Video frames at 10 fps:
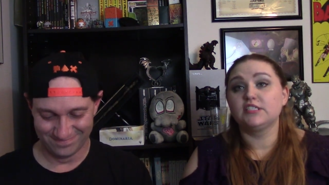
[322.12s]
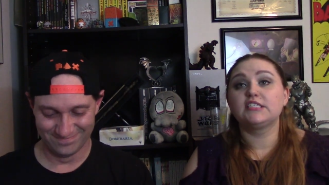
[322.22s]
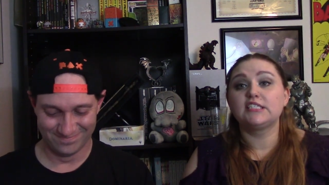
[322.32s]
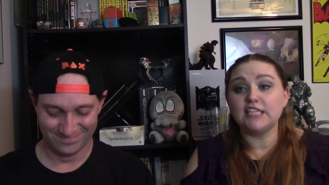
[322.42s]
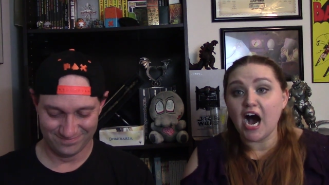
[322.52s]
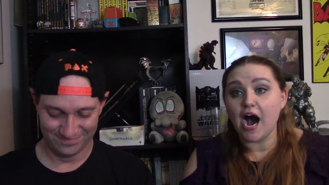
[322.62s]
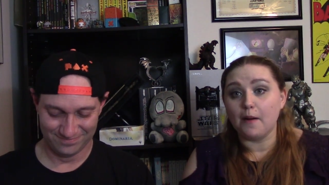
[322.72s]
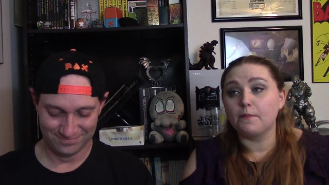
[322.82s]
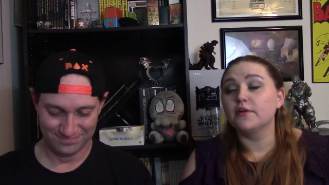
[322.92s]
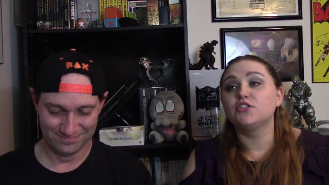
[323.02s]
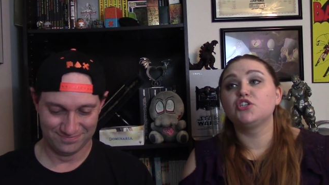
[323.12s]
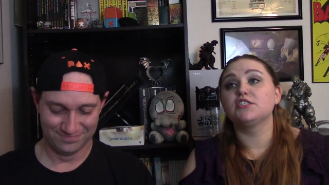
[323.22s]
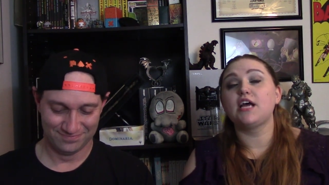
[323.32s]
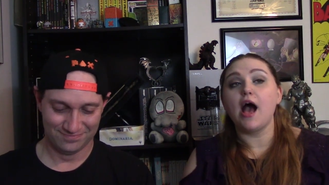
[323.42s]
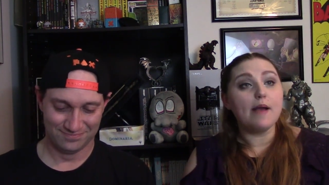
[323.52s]
Speaker 1: Stop.
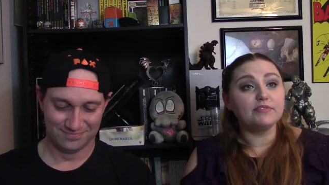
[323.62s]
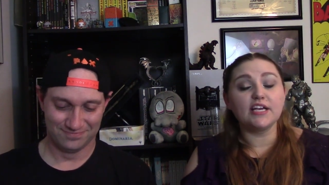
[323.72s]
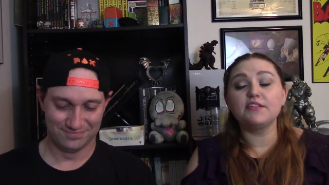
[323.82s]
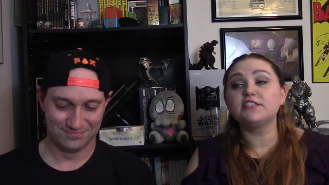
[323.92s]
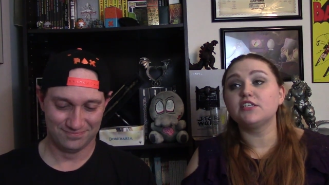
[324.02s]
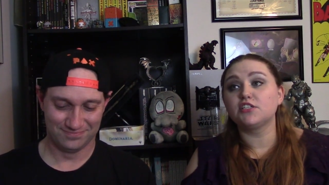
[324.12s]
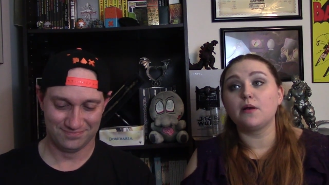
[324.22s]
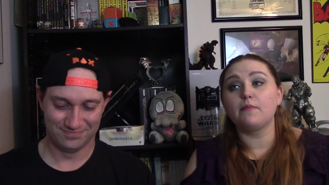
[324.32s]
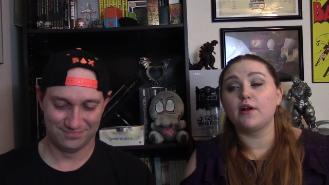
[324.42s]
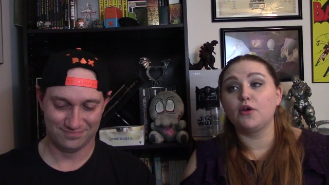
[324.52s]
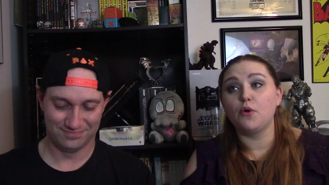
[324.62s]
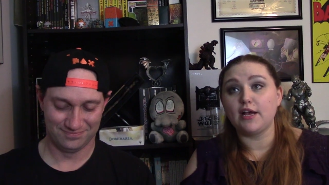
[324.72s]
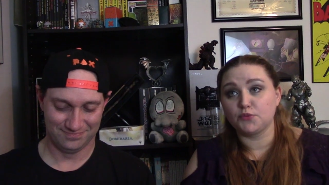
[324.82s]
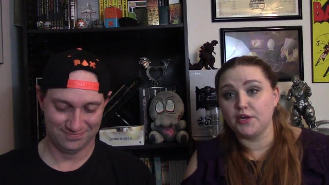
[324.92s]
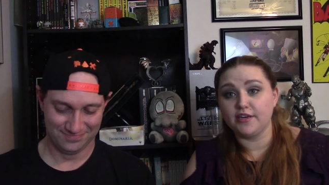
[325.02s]
Just, I'm saying this as somebody who
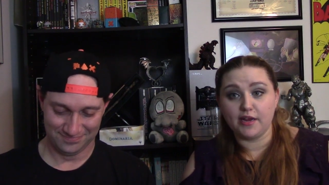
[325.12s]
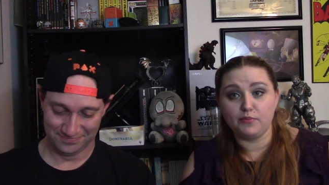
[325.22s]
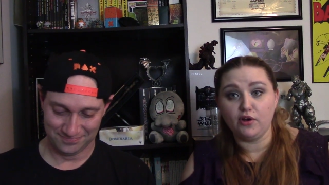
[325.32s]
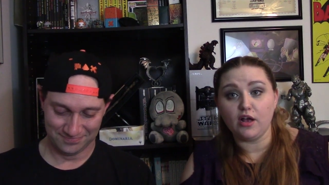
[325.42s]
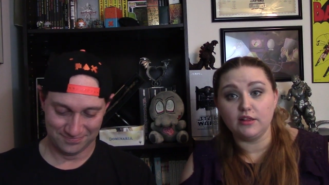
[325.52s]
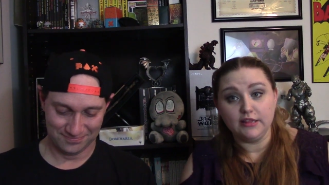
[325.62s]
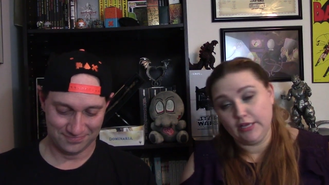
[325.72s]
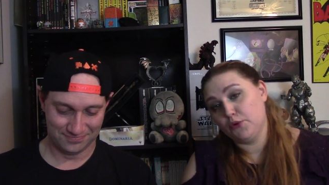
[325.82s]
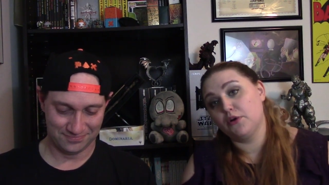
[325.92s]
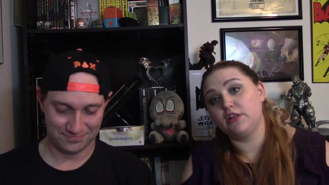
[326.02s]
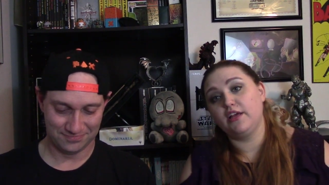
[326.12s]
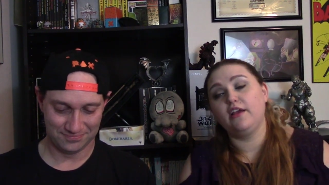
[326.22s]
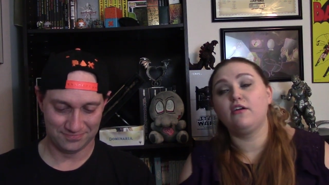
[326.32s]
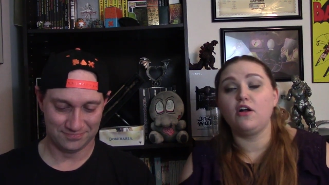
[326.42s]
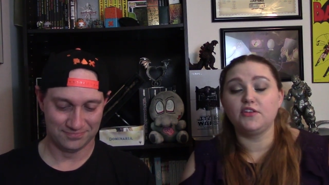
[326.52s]
has written a book
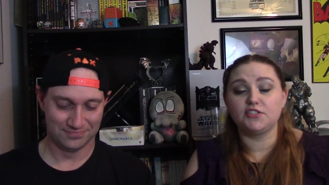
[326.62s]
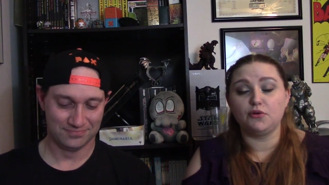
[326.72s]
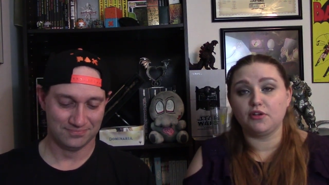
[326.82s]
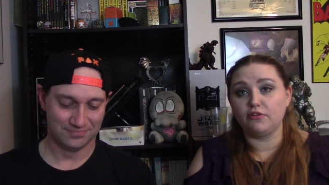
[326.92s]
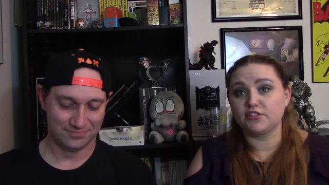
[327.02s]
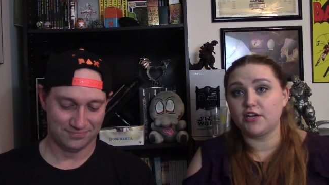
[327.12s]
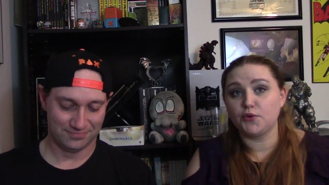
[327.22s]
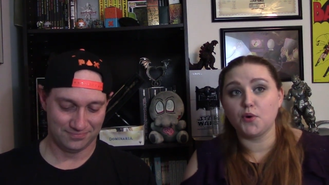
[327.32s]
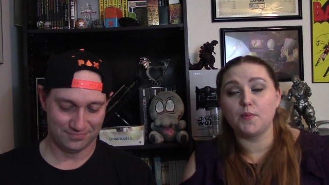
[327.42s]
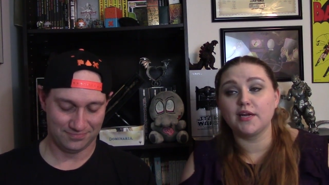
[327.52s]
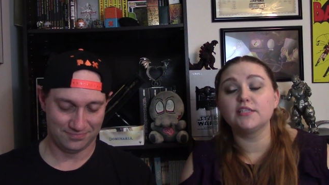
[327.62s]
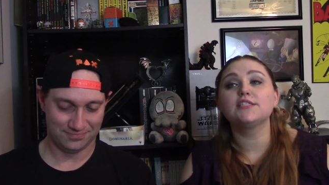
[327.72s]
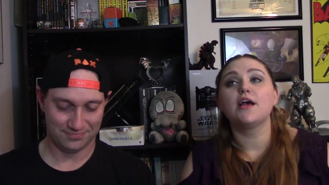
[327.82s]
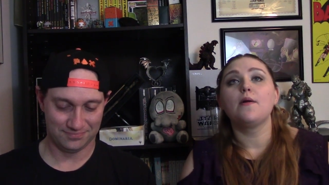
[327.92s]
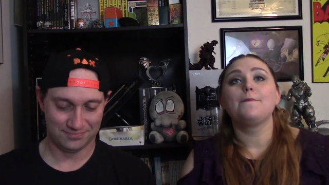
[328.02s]
literally called The Serial Killer's Guide to
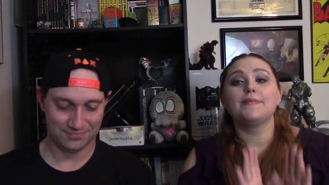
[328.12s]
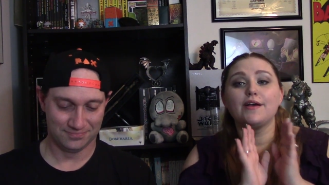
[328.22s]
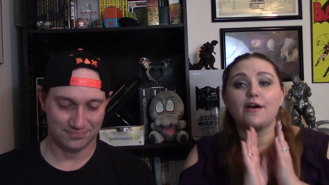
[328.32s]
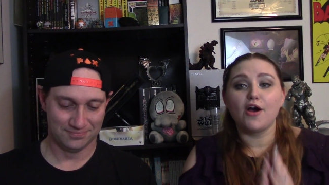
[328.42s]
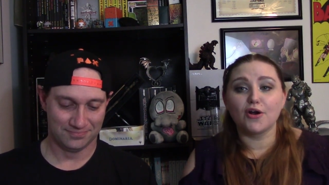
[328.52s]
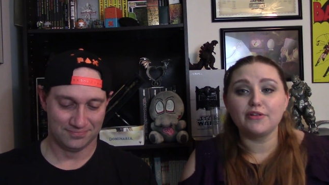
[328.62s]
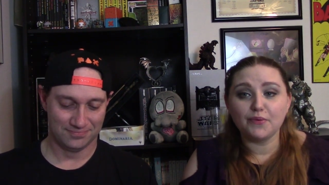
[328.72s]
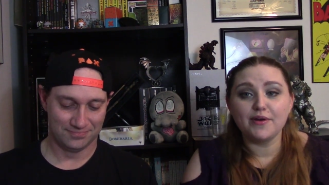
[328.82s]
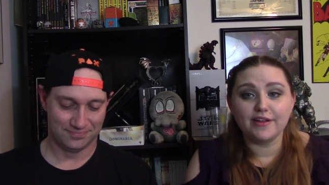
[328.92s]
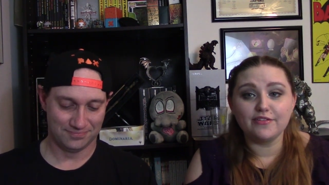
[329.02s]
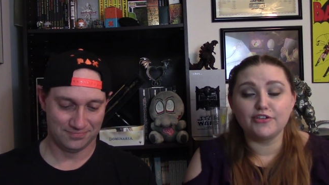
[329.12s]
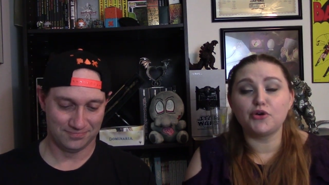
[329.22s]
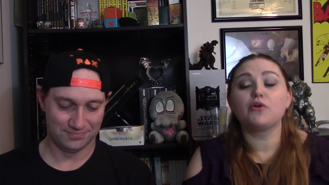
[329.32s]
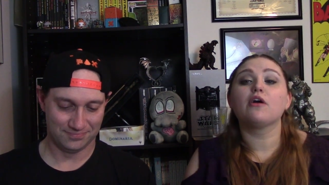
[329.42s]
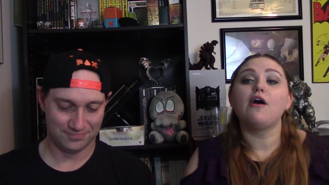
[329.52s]
Romance. Harley Quinn and the
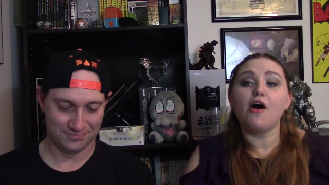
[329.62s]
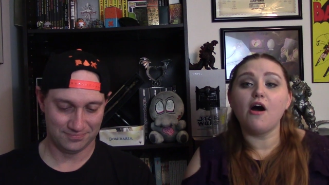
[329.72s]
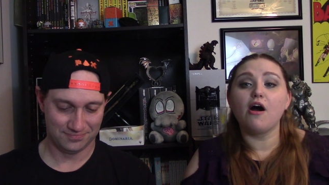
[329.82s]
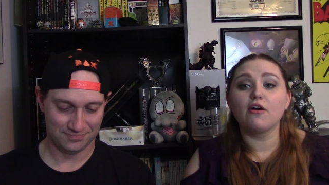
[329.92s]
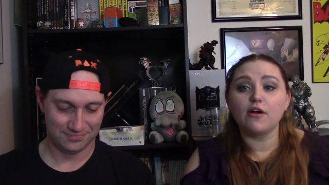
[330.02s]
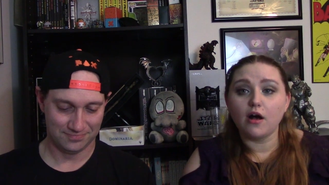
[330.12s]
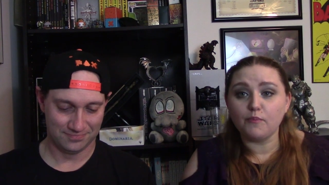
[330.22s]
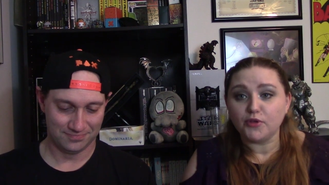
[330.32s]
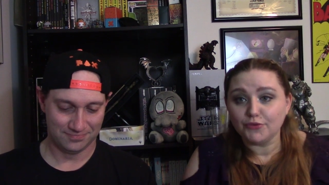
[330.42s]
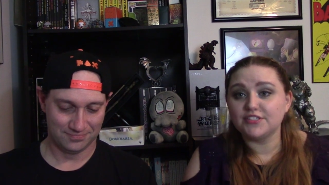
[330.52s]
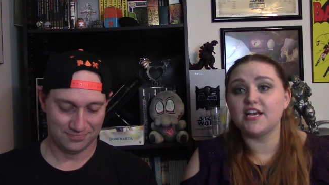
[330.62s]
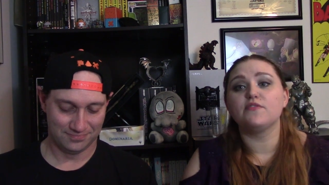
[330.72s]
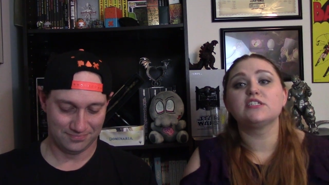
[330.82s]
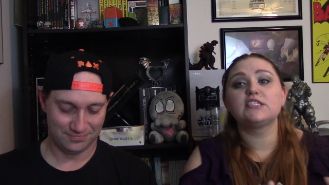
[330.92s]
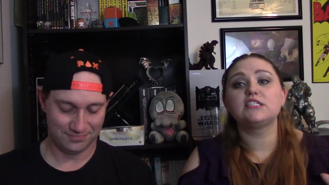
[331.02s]
Joker are
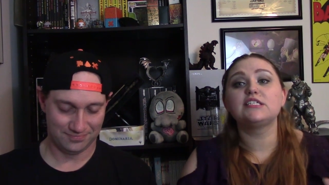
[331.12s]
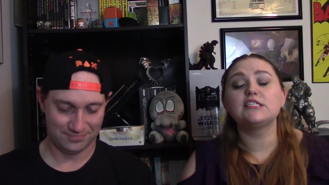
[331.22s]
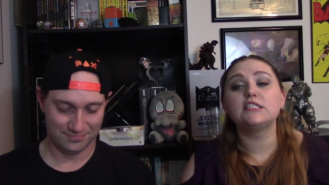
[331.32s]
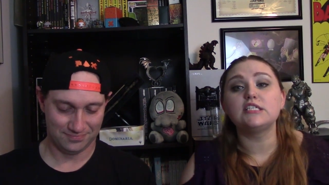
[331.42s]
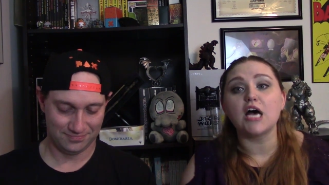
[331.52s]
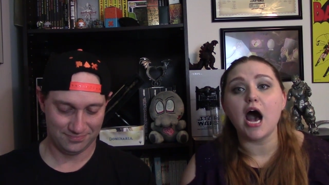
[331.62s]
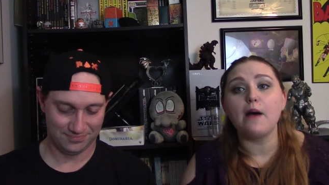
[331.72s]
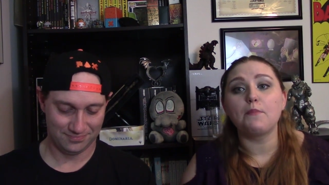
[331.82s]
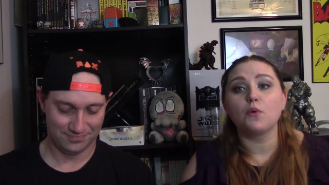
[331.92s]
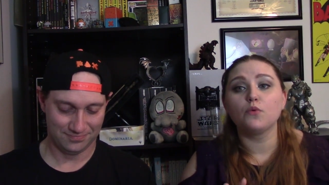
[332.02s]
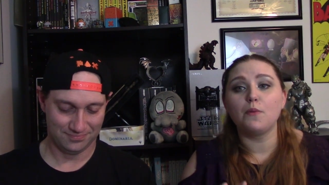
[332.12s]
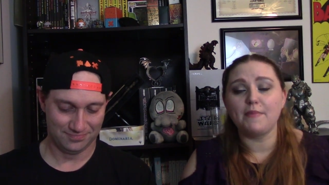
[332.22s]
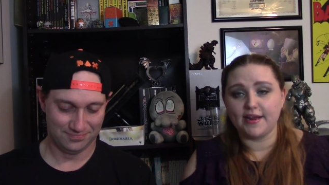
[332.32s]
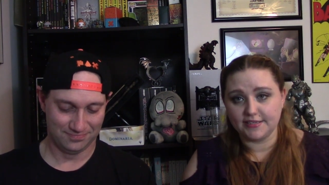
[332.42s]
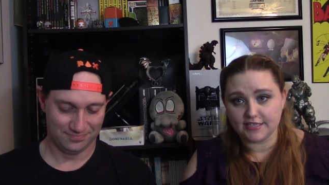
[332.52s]
abusive. Stop
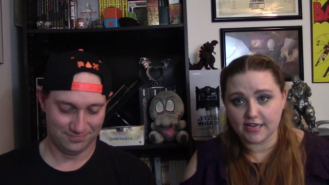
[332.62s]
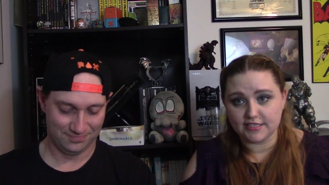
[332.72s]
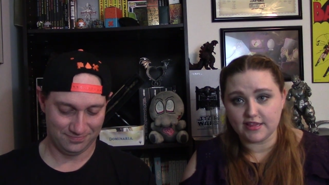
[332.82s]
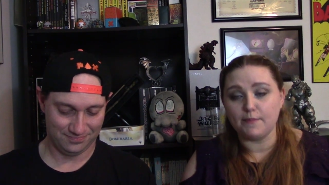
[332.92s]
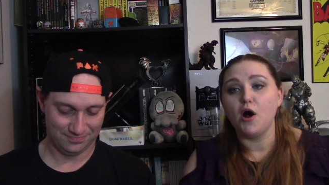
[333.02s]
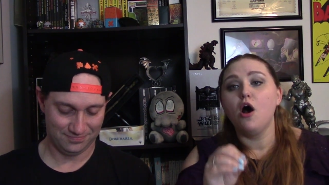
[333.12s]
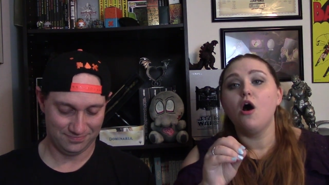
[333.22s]
romanticizing them.